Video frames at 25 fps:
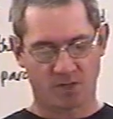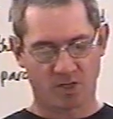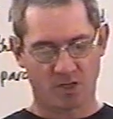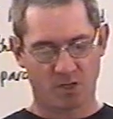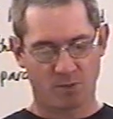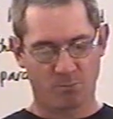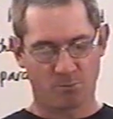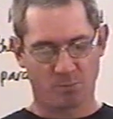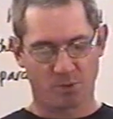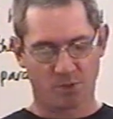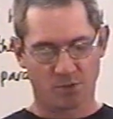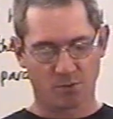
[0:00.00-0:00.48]

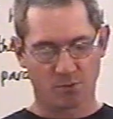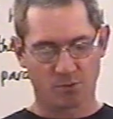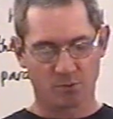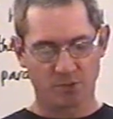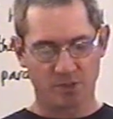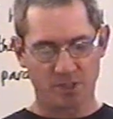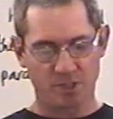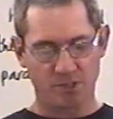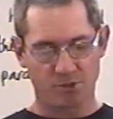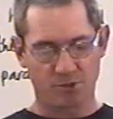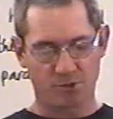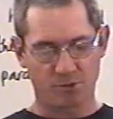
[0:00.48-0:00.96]
but only
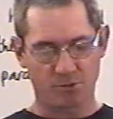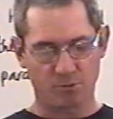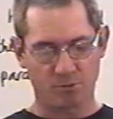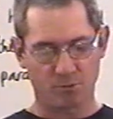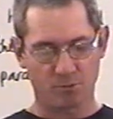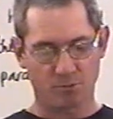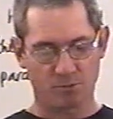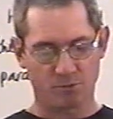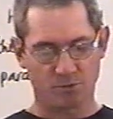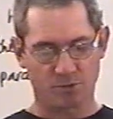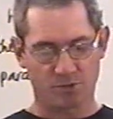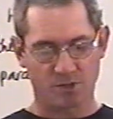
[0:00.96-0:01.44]
to
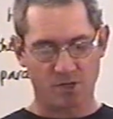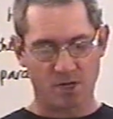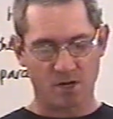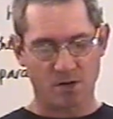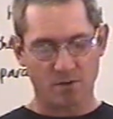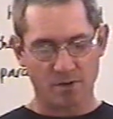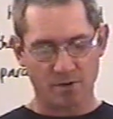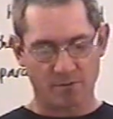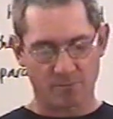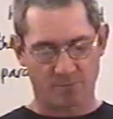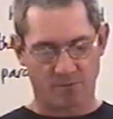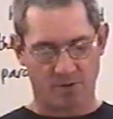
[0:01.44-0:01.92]

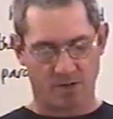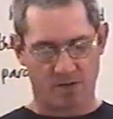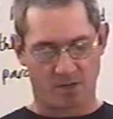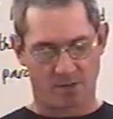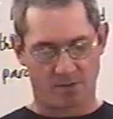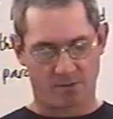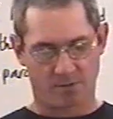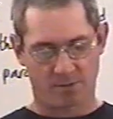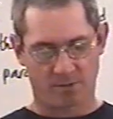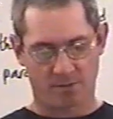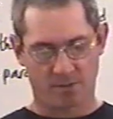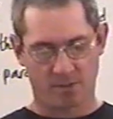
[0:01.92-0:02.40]

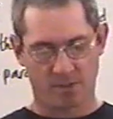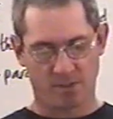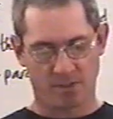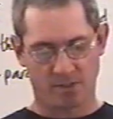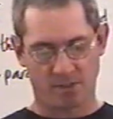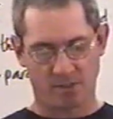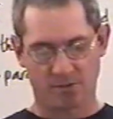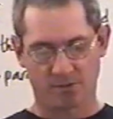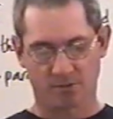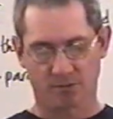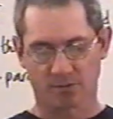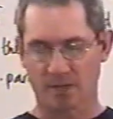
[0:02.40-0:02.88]
Zarephath in
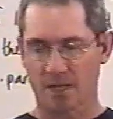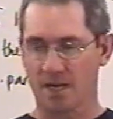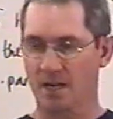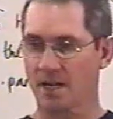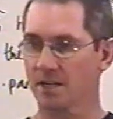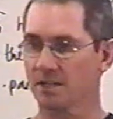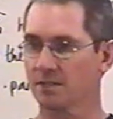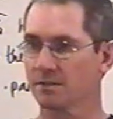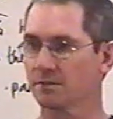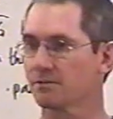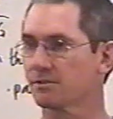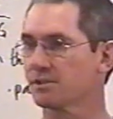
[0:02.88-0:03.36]
the land
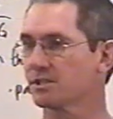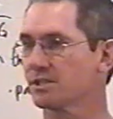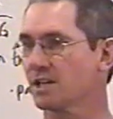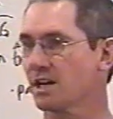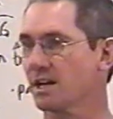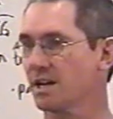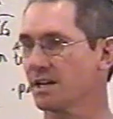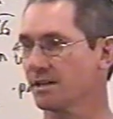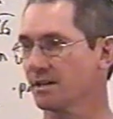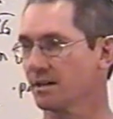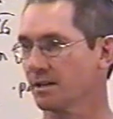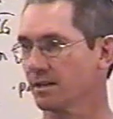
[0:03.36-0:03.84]
of
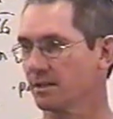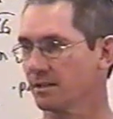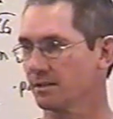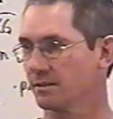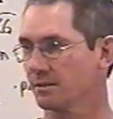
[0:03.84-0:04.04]
Sidon,